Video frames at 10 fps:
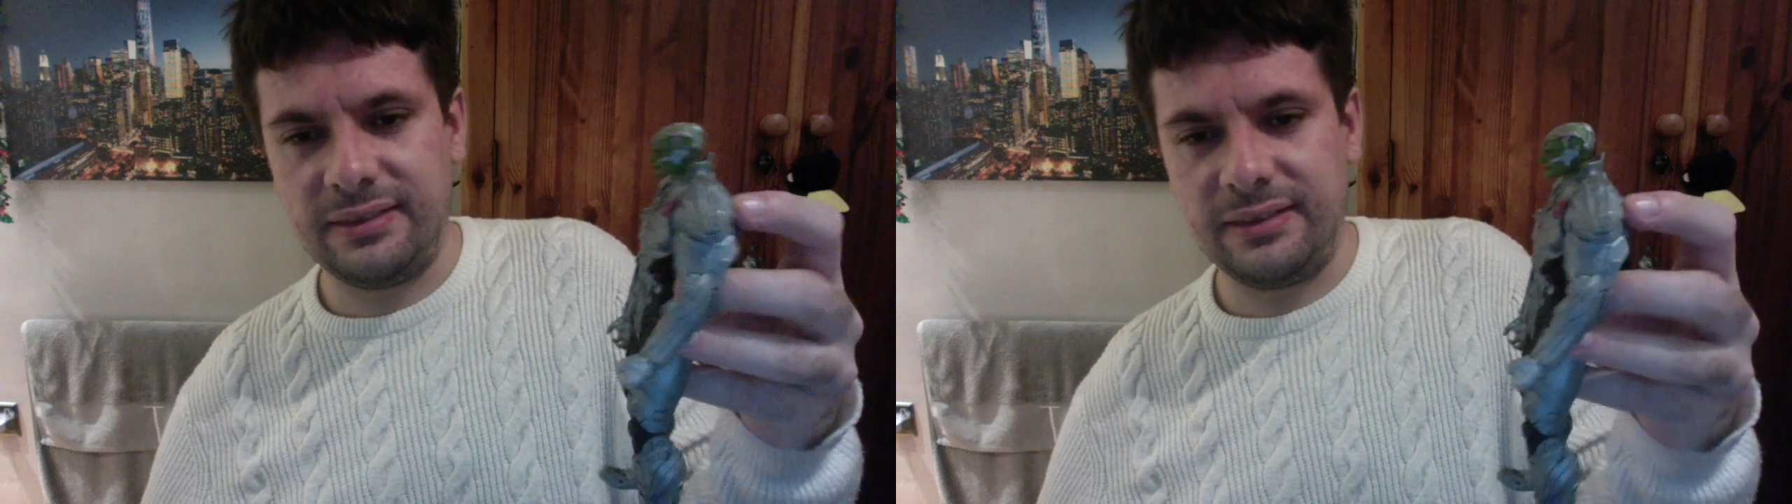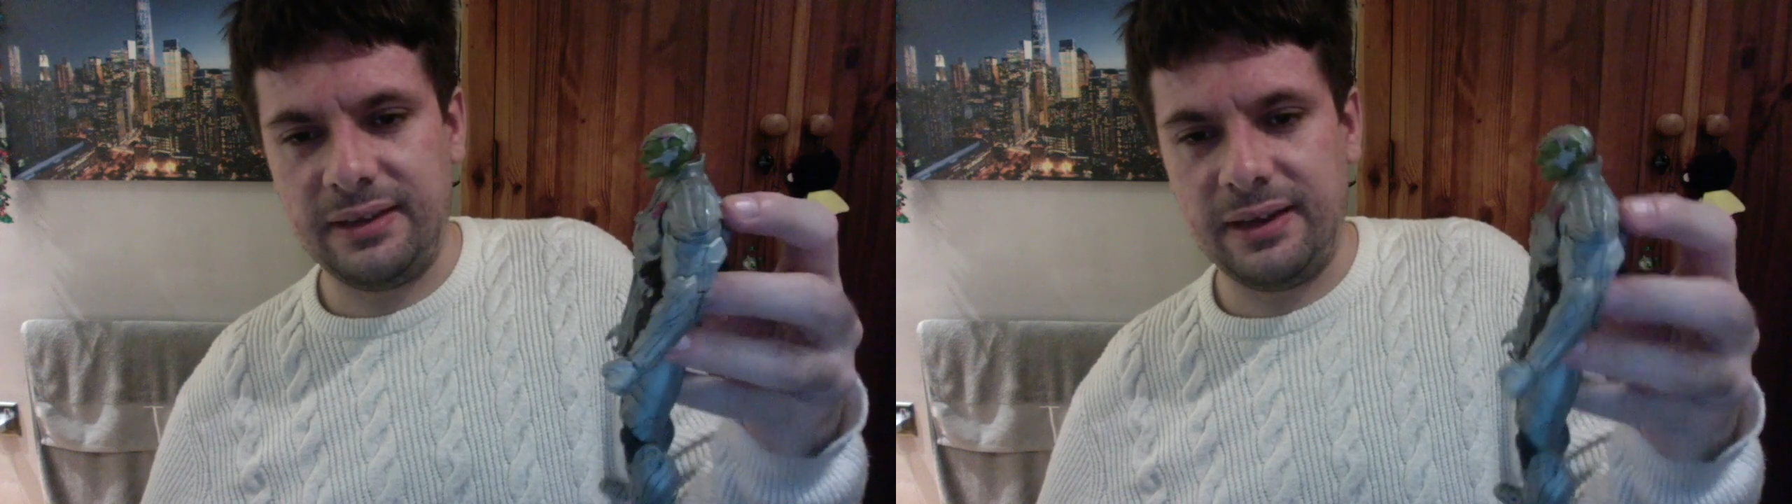
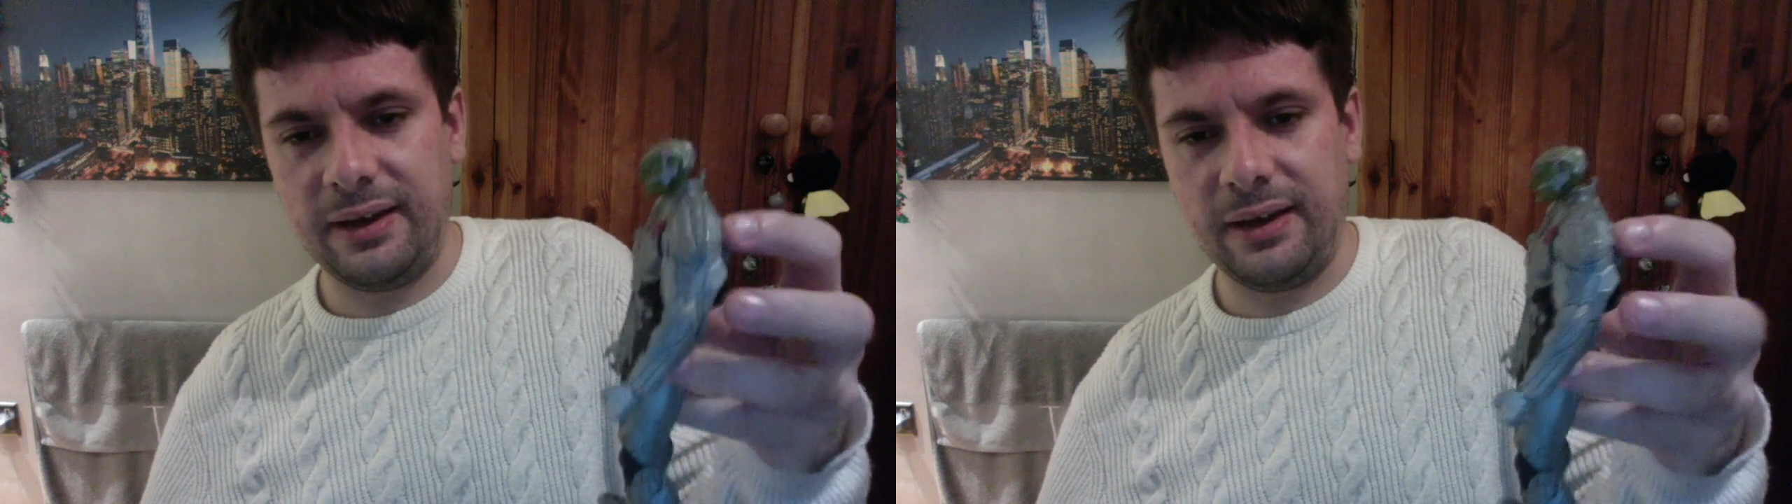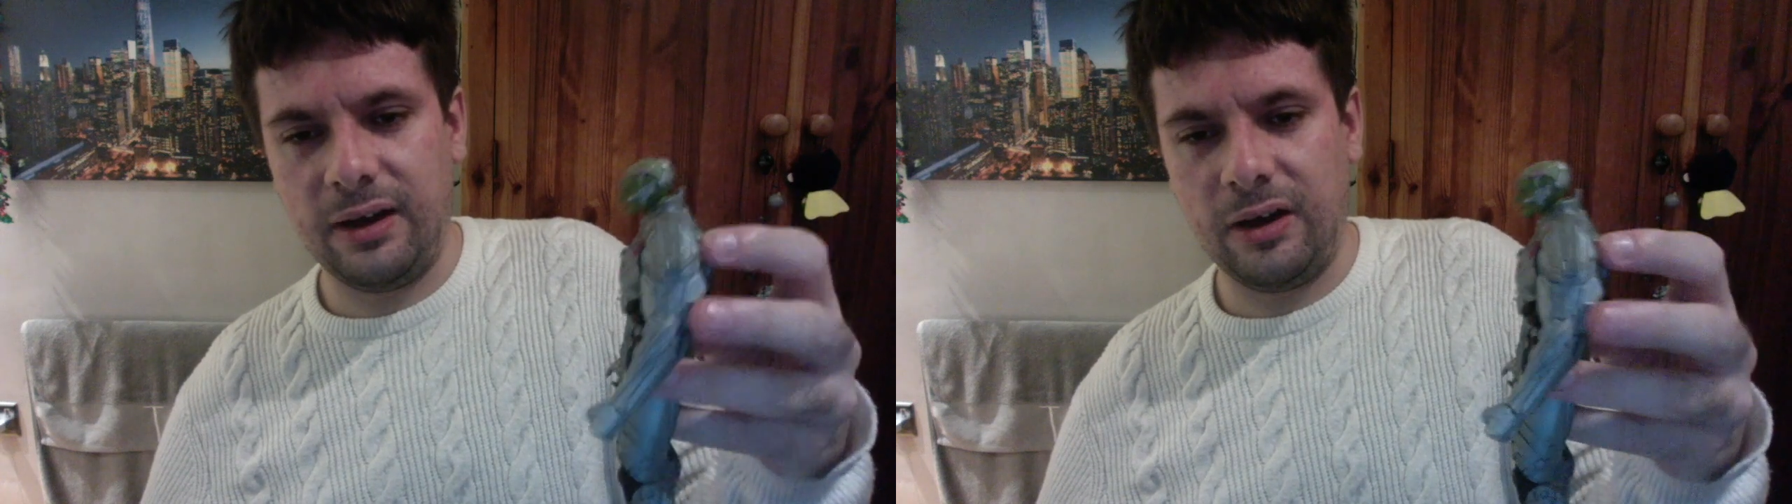the
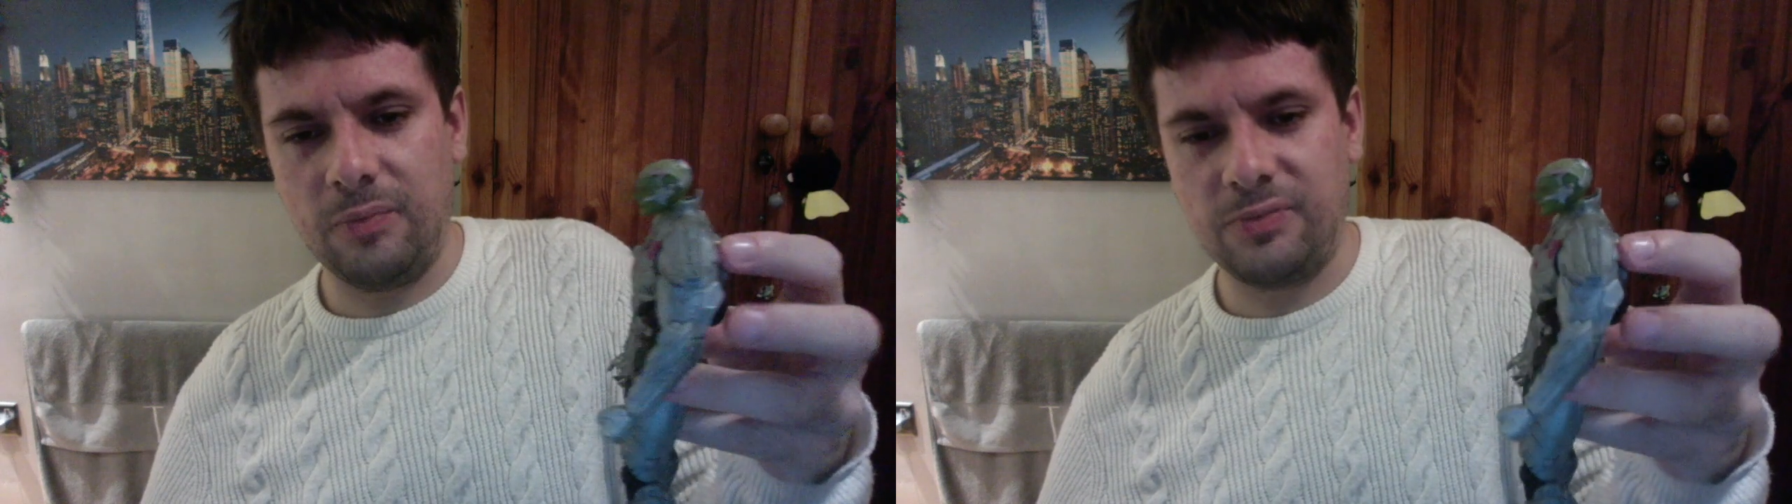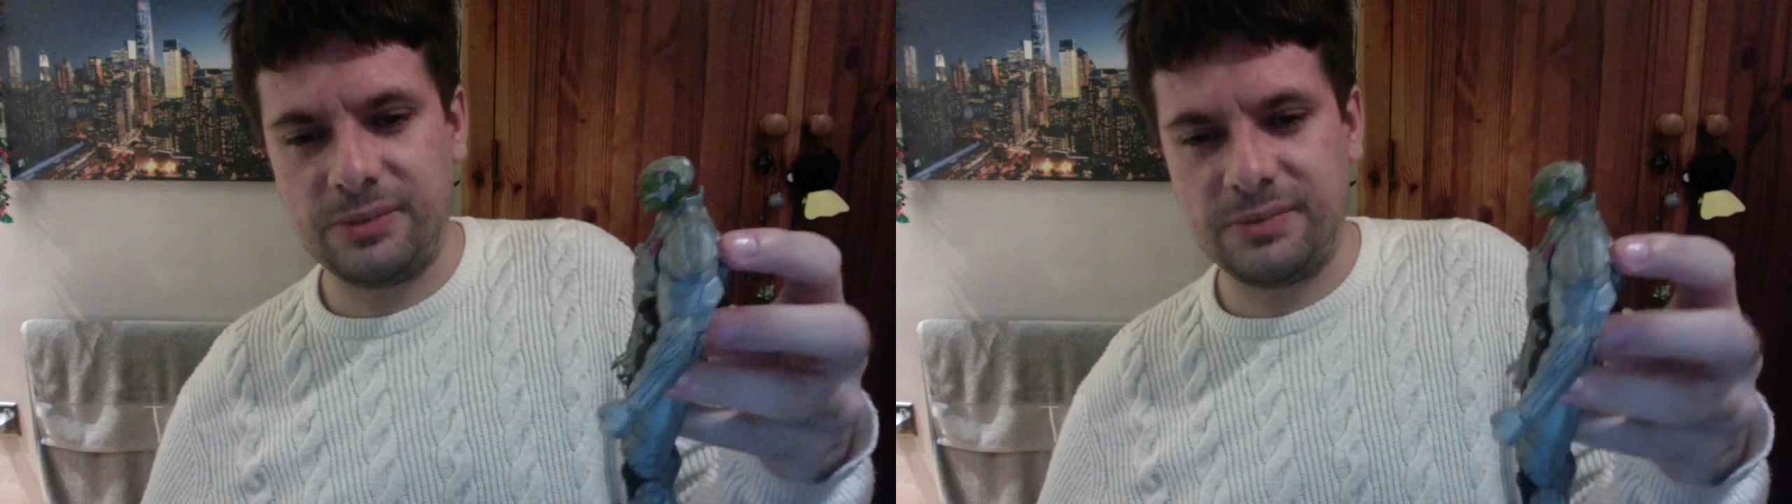
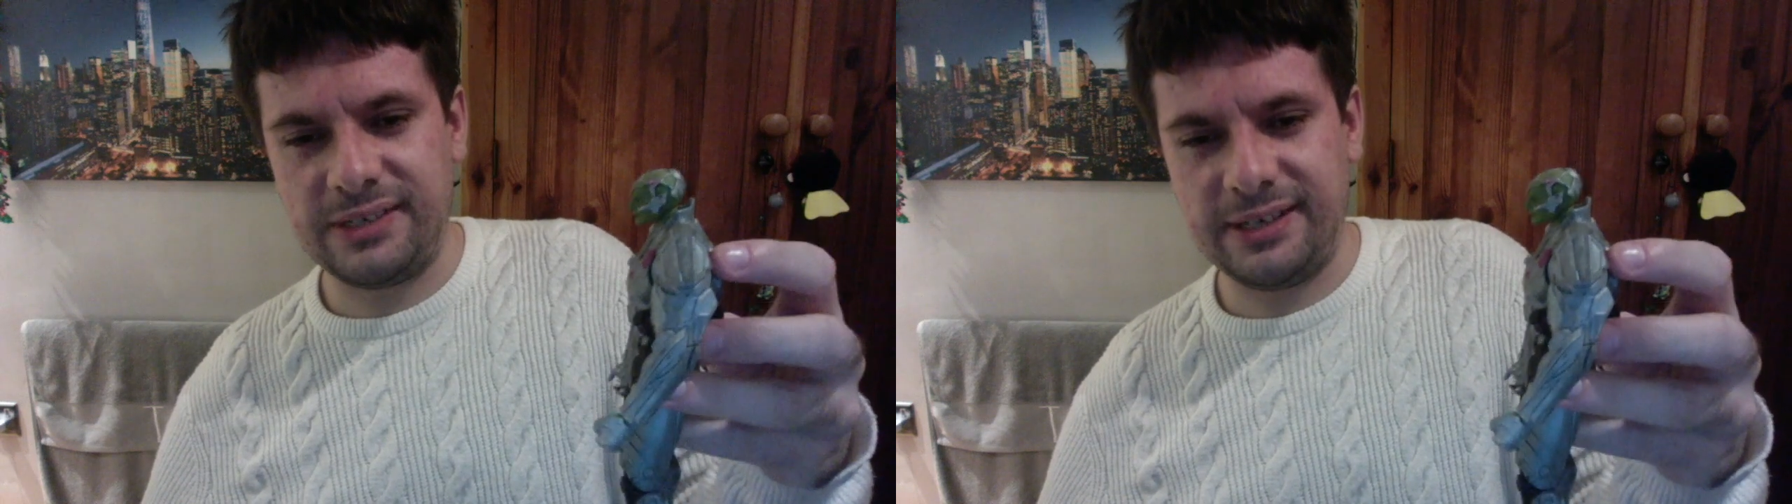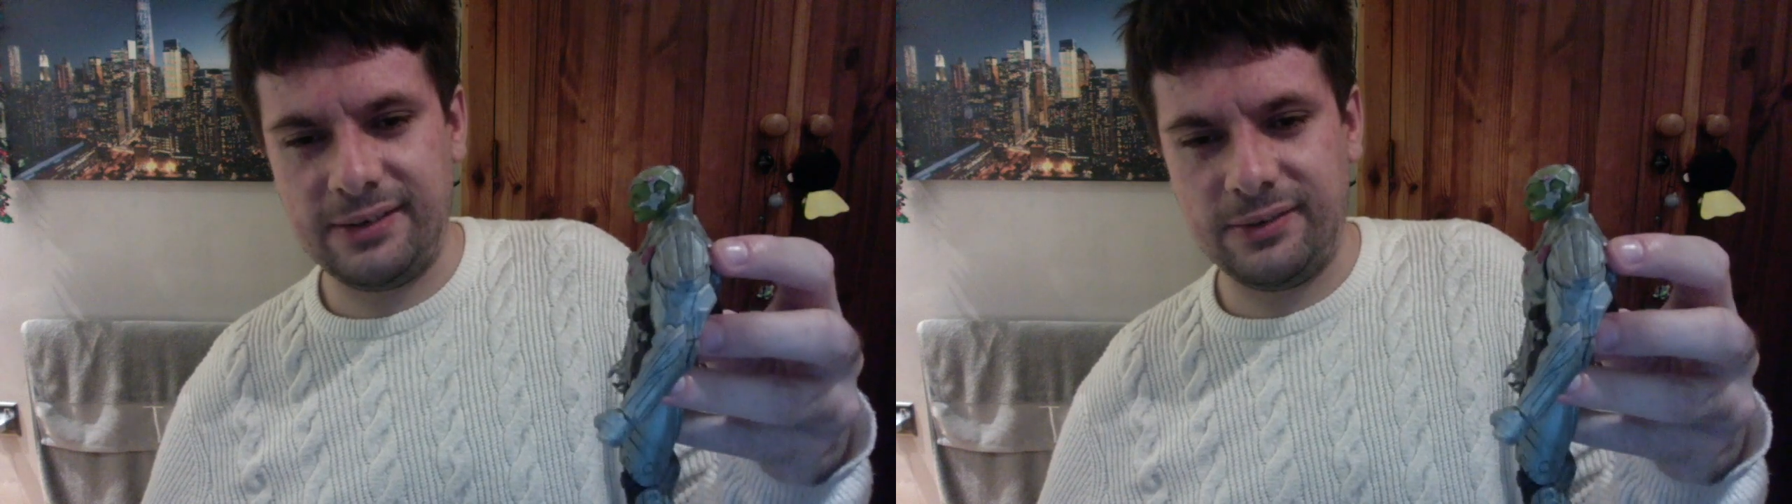arms
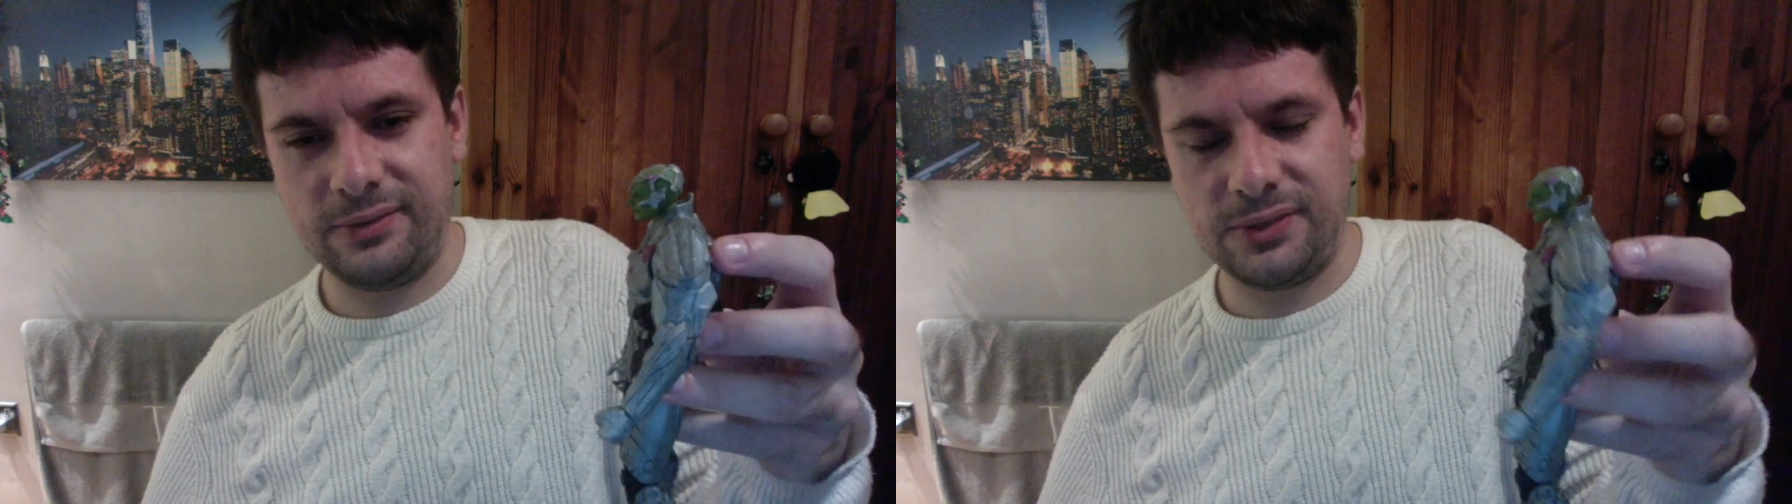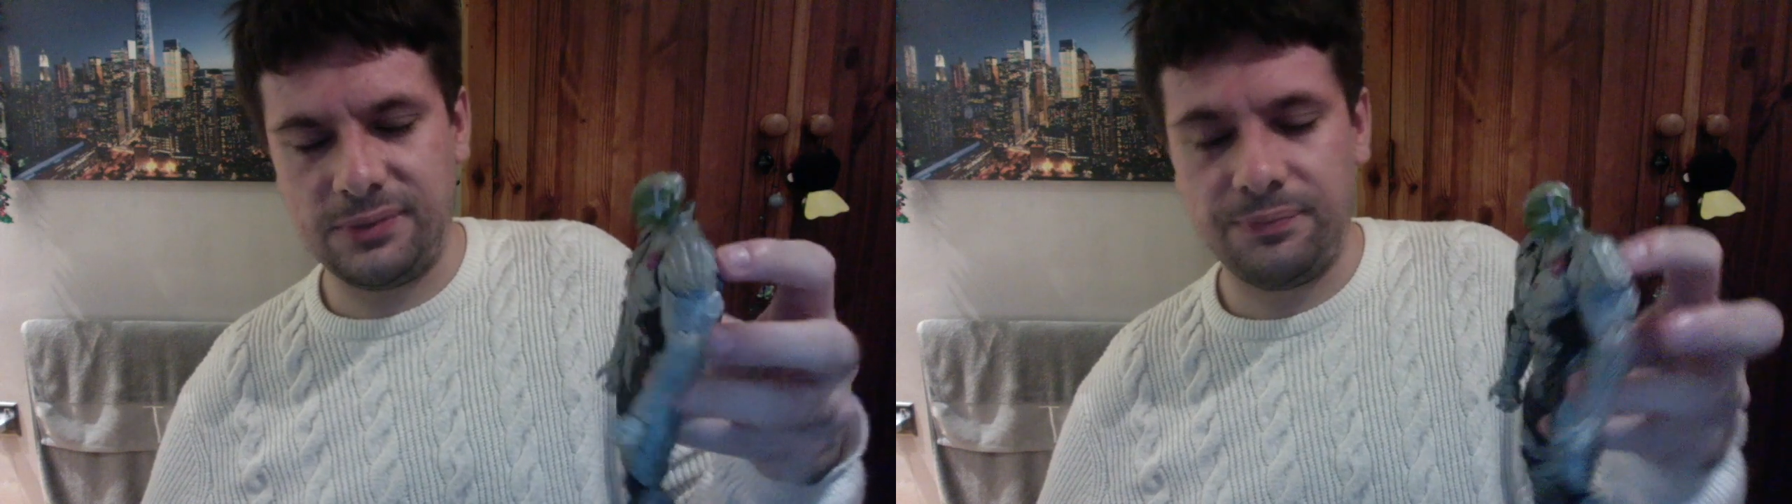themselves.